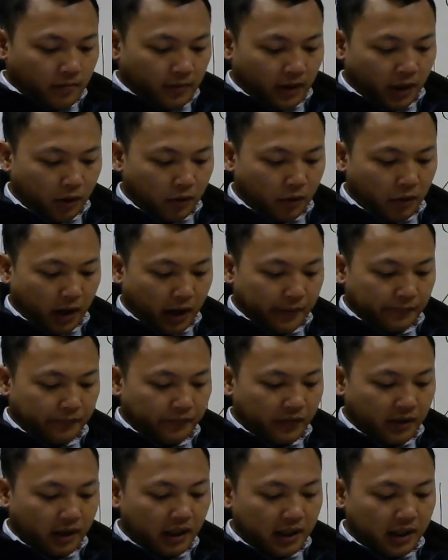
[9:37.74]
All
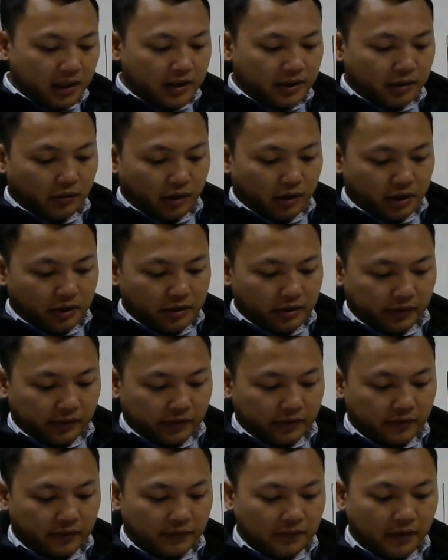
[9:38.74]
right, next question.
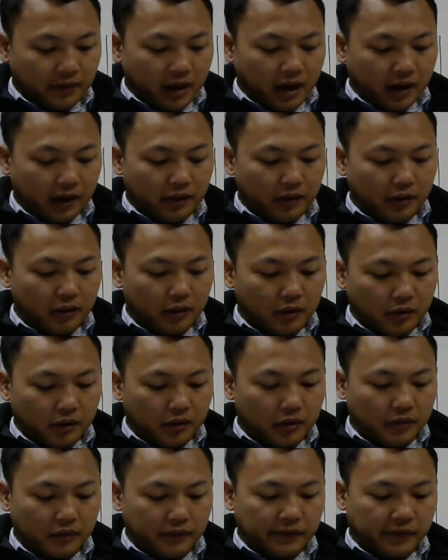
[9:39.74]
Find
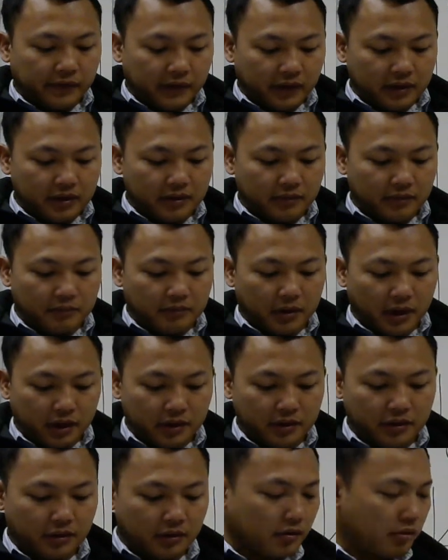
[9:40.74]
all first
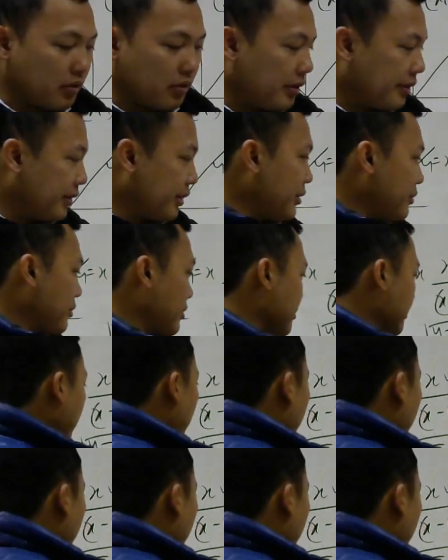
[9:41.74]
partial derivatives.